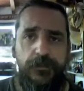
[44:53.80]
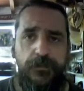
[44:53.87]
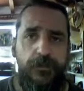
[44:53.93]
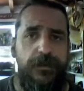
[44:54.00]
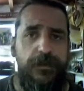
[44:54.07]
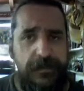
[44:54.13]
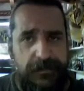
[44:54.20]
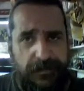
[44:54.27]

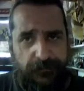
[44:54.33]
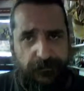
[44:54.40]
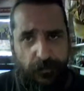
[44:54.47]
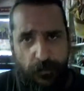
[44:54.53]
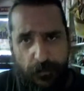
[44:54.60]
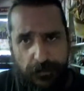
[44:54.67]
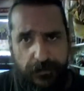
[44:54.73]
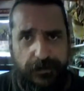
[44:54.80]
cohesive
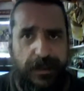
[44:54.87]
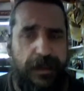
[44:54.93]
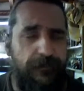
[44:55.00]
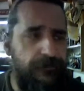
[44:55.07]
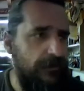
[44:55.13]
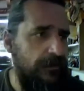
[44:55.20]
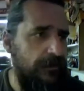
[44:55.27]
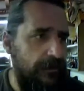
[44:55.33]
order. You have
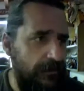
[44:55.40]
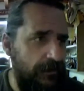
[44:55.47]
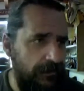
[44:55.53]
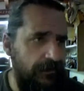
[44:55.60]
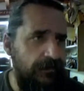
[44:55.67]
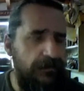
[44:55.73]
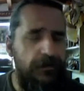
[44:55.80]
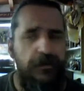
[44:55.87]
to
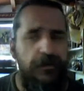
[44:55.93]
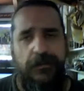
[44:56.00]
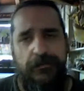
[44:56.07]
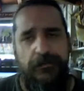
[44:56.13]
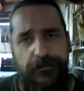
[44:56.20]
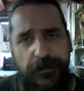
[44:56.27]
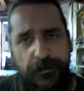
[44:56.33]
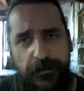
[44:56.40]

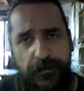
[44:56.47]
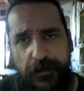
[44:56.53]
figure